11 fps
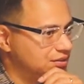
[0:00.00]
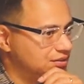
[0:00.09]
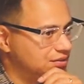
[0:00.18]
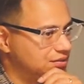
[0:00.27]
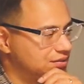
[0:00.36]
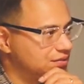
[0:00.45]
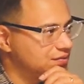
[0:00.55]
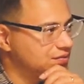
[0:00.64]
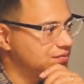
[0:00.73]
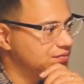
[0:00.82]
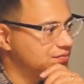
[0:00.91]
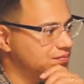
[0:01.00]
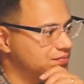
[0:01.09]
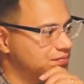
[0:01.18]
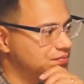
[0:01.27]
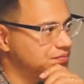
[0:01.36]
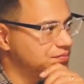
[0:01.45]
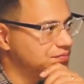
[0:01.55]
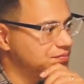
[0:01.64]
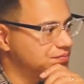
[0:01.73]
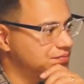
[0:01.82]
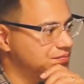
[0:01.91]

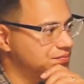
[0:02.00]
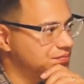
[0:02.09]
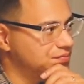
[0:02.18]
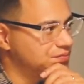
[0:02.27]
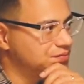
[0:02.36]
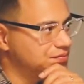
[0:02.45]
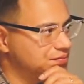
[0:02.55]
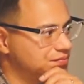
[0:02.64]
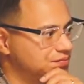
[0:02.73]
(not speaking)